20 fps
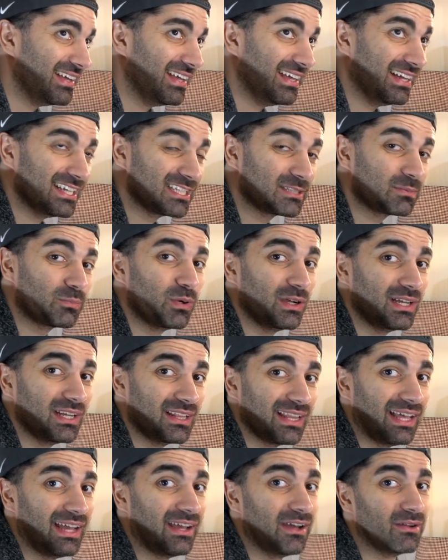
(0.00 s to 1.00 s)
it is pretty
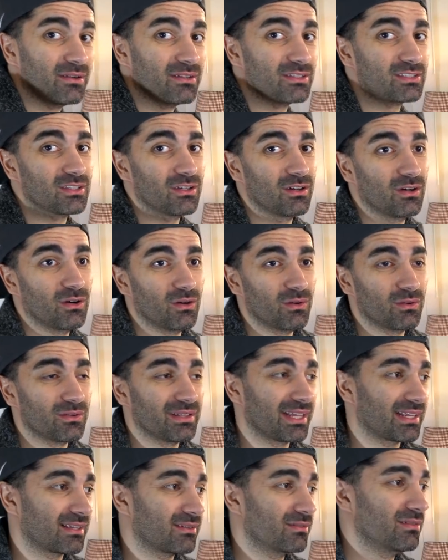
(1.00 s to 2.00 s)
loud. So
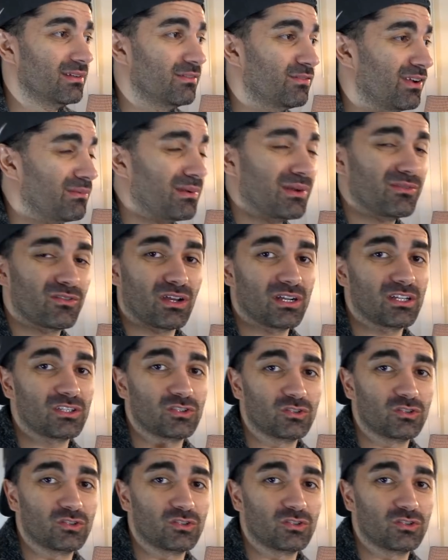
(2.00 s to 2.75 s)
like if I'm ever on